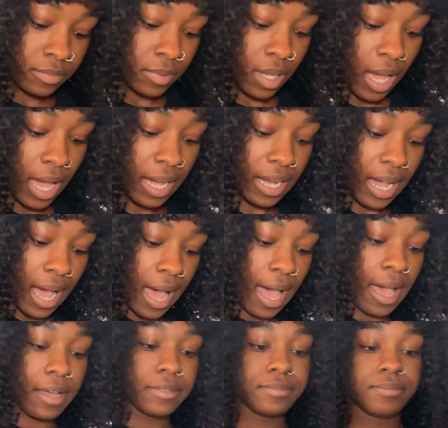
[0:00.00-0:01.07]
I
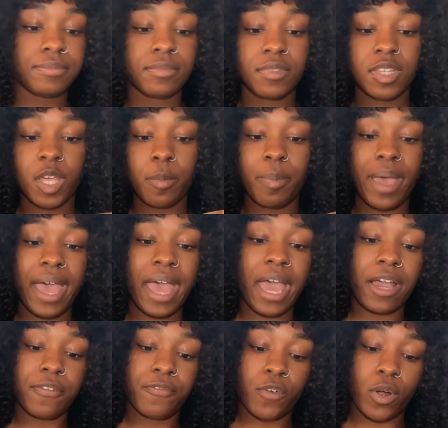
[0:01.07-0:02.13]
got the
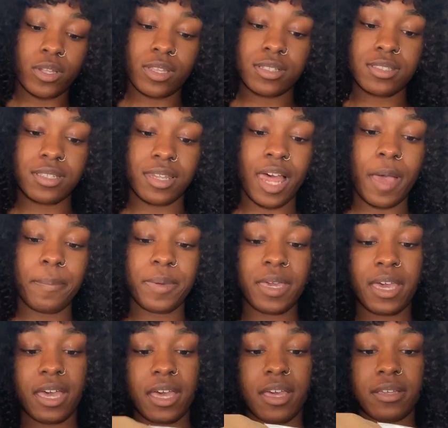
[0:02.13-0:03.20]
bag for the
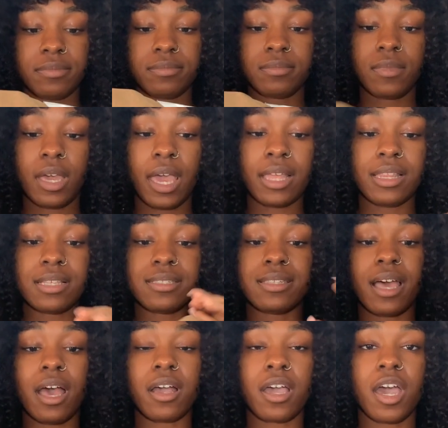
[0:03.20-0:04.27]
tilapia, and this
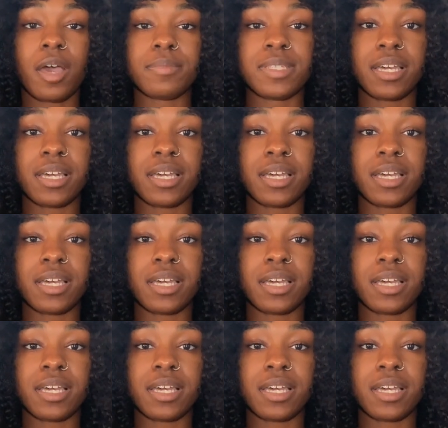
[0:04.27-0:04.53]
is how it comes.